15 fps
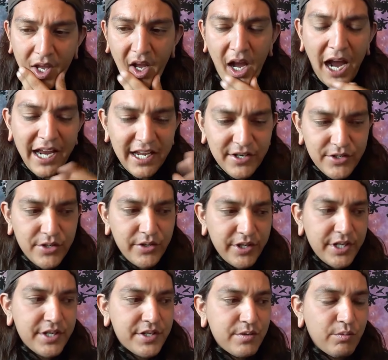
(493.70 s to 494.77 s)
enter
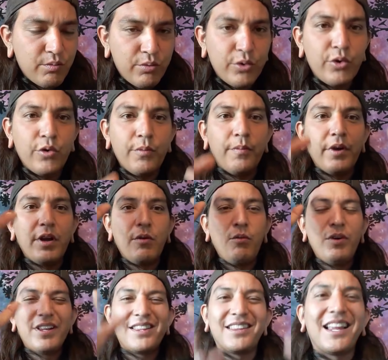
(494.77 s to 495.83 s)
this room
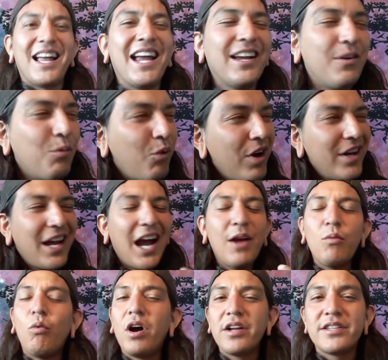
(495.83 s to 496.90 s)
with like what I
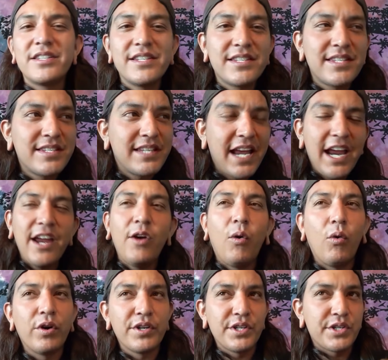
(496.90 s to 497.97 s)
want to say
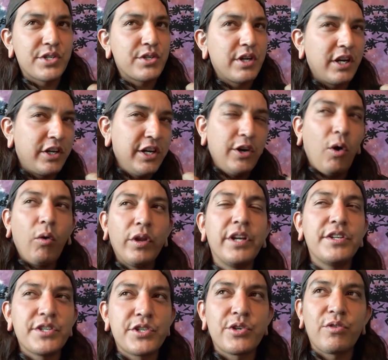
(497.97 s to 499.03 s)
or can only
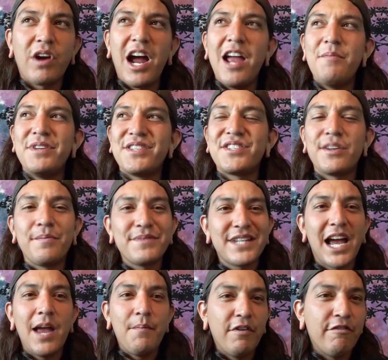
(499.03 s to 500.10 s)
describe as some
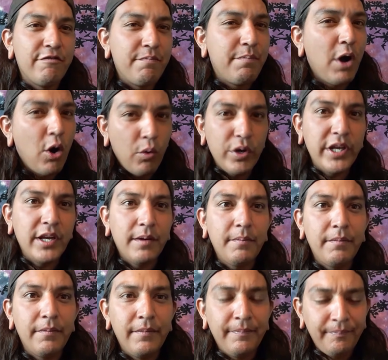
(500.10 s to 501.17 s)
type of
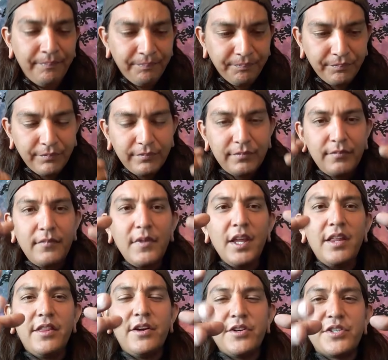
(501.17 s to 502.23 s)
podium.
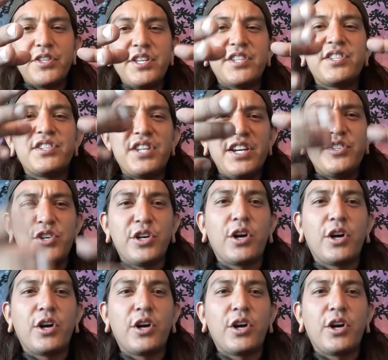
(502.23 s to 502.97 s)
There's this center